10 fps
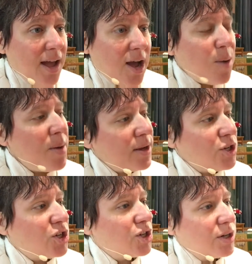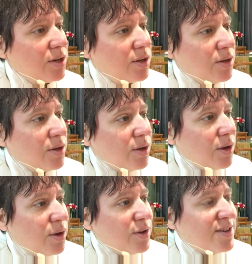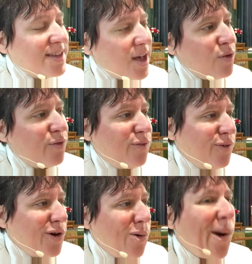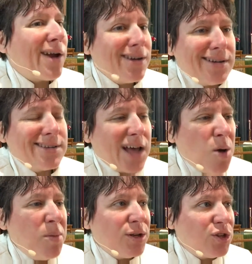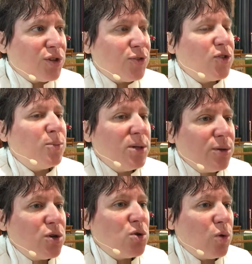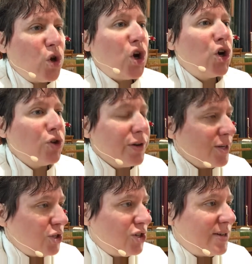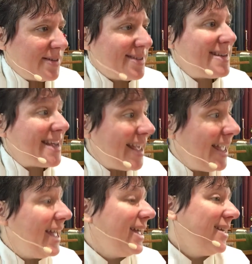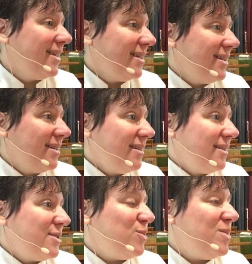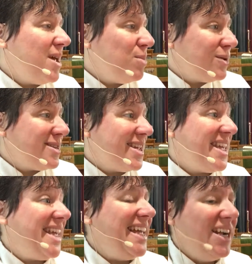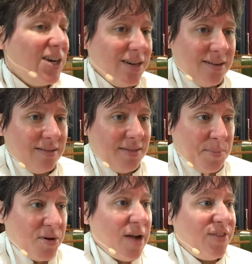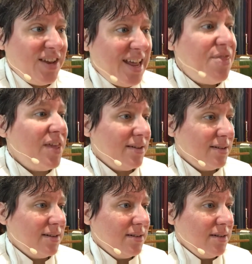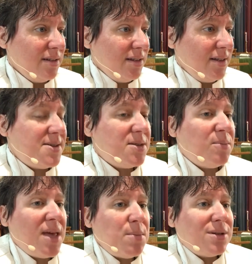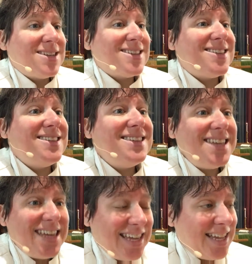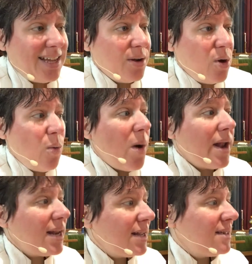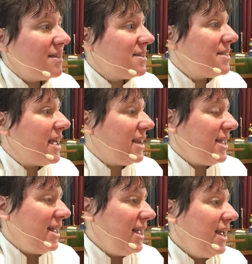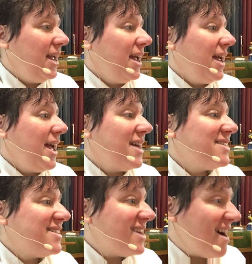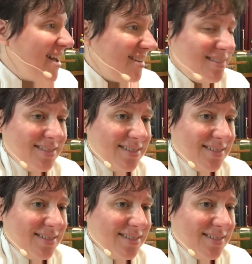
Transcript: How much self awareness, how much spiritual courage does it take to be able to hear the prophet Nathan and to be able to see what it is that he has done?